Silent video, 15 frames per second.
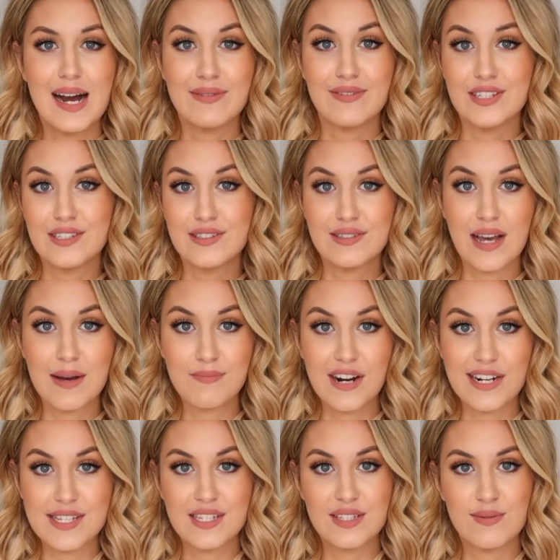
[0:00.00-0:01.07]
I've got some
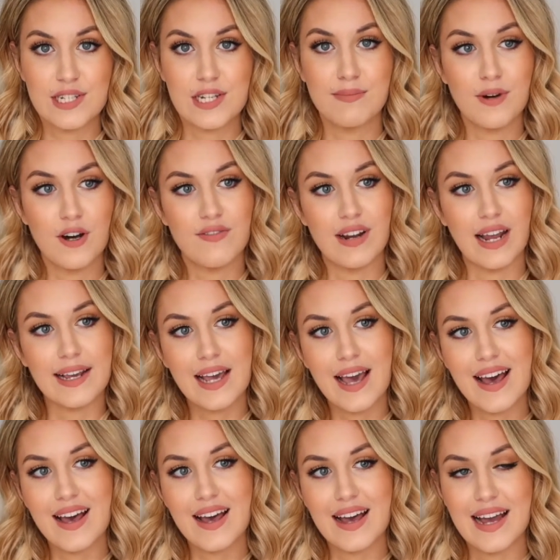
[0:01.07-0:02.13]
presents which are more for like
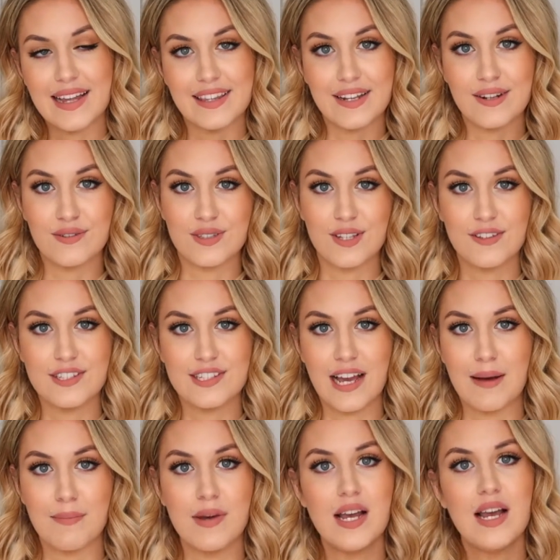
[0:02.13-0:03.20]
her, and then also
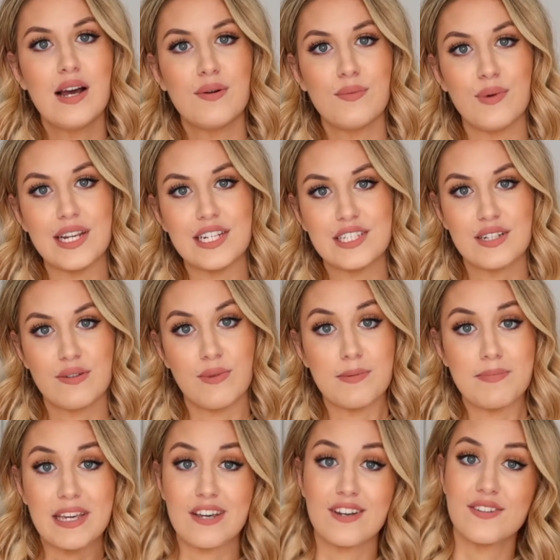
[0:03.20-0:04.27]
some which
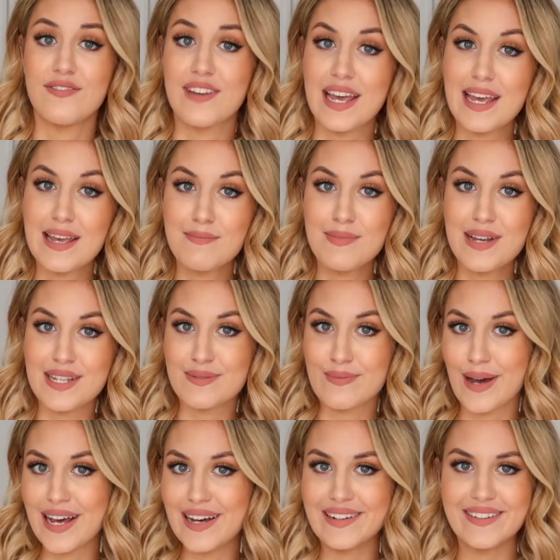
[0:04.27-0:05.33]
would be good for him as
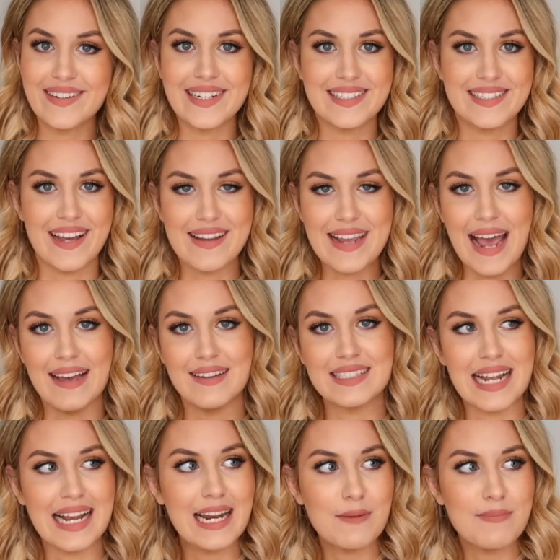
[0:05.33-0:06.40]
well. So yeah,
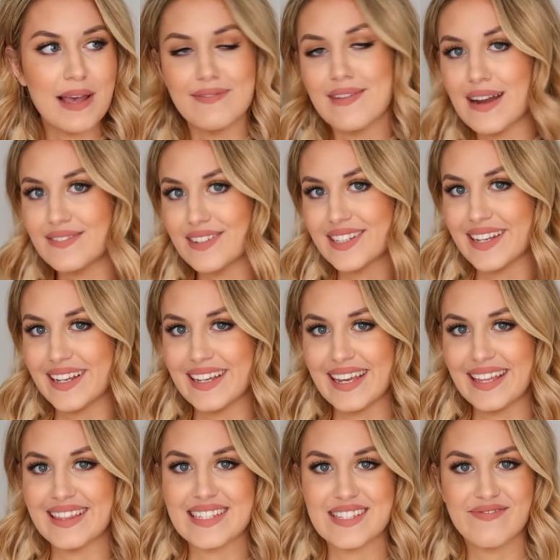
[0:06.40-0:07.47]
it's a little bit of everything
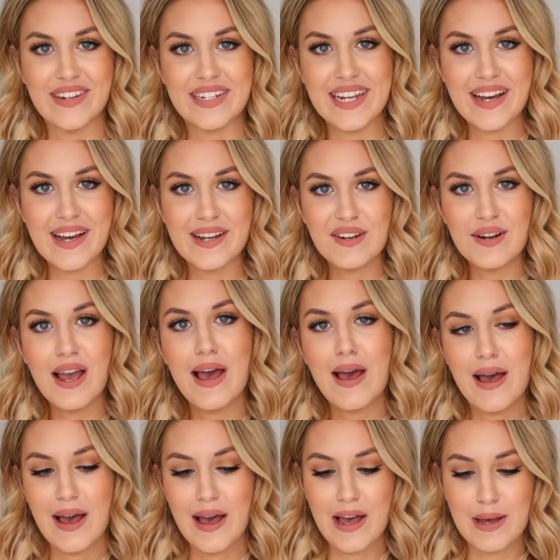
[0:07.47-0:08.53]
in this video.
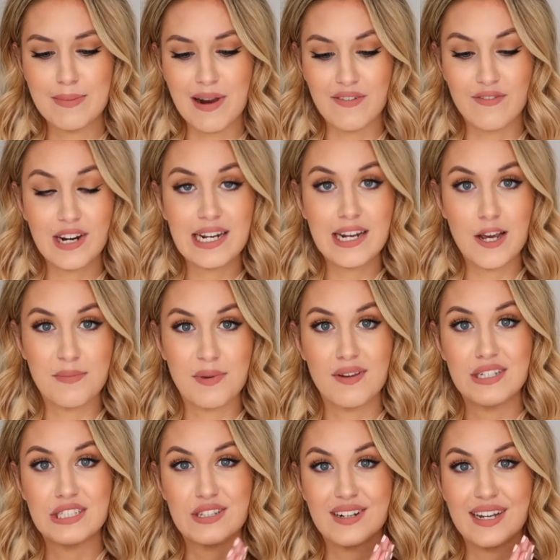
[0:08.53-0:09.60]
I really hope
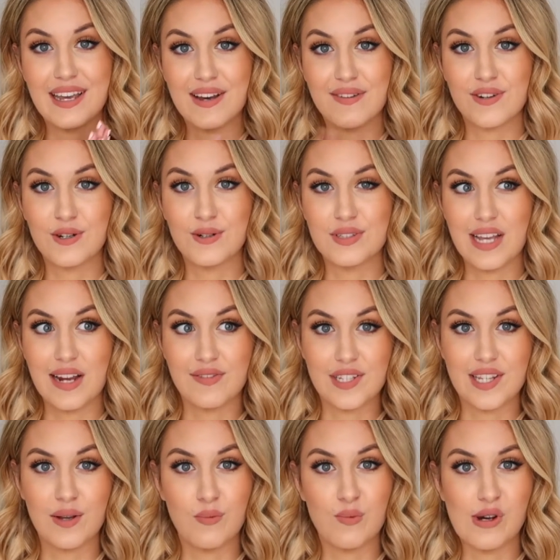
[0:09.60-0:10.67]
you enjoy it. Of course,
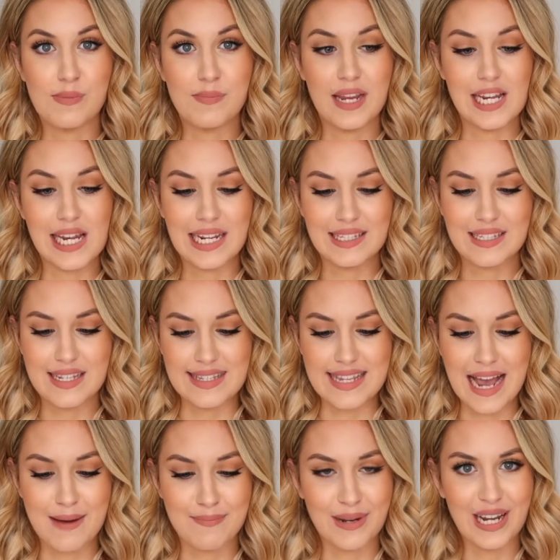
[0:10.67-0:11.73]
everything will be linked
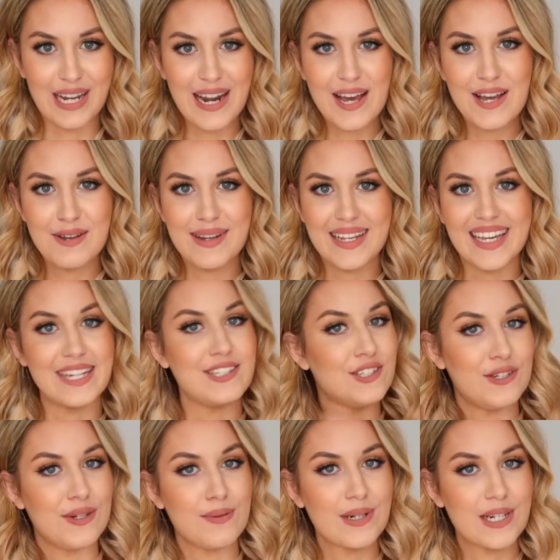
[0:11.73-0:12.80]
down below in case
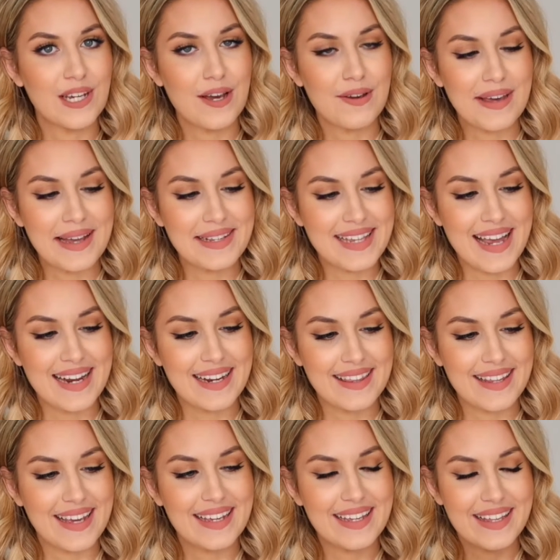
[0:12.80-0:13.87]
you do want to go get
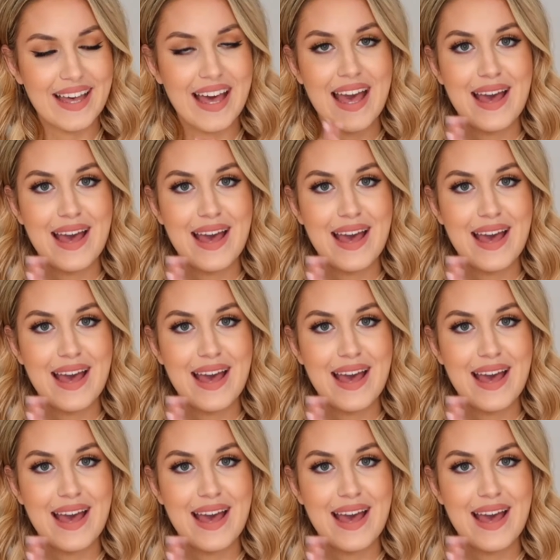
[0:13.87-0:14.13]
anything.